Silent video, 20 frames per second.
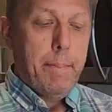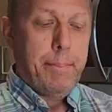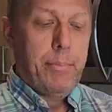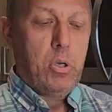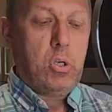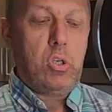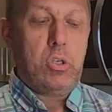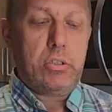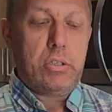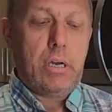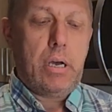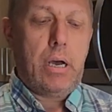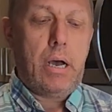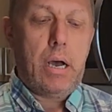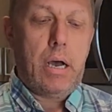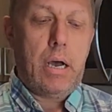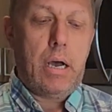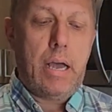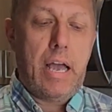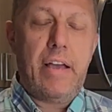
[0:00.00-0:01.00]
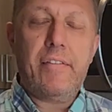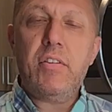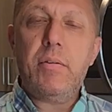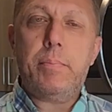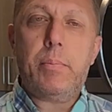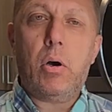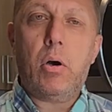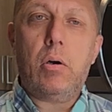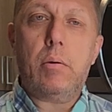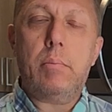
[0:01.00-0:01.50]
because a heavy
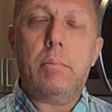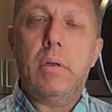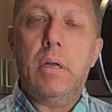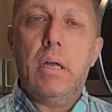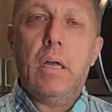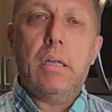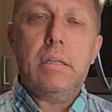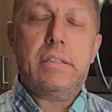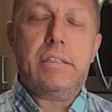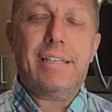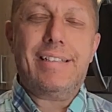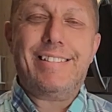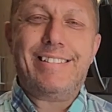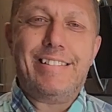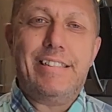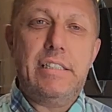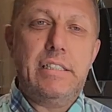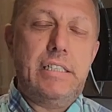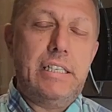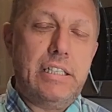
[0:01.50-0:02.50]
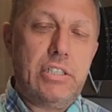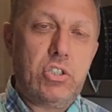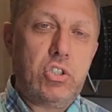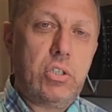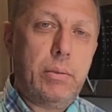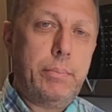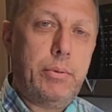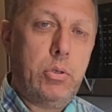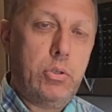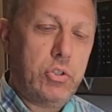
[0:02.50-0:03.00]
bottom just
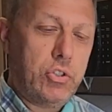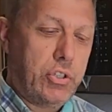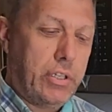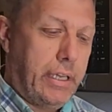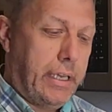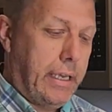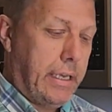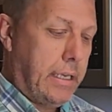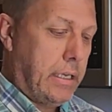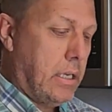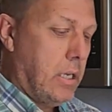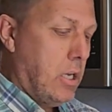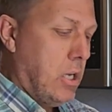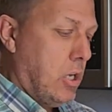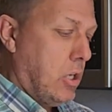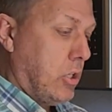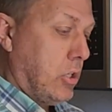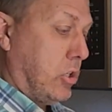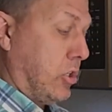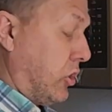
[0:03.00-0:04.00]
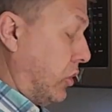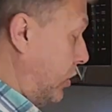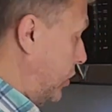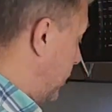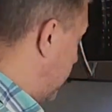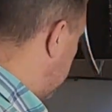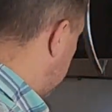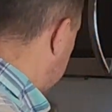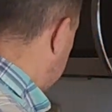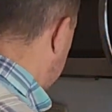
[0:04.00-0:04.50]
distributes the heat
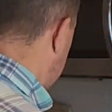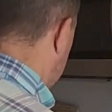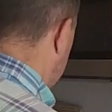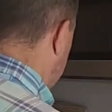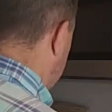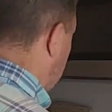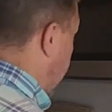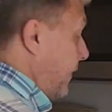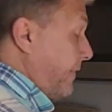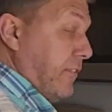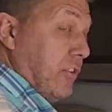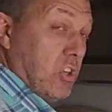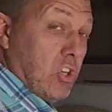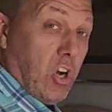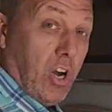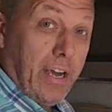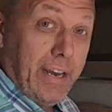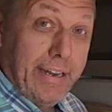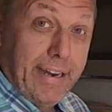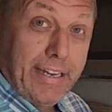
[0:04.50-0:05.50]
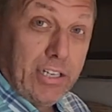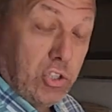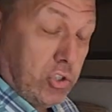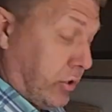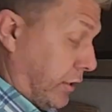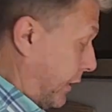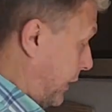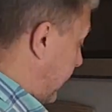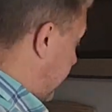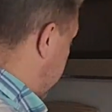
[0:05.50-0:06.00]
good if you've got
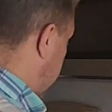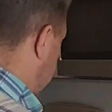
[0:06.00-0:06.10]
electric,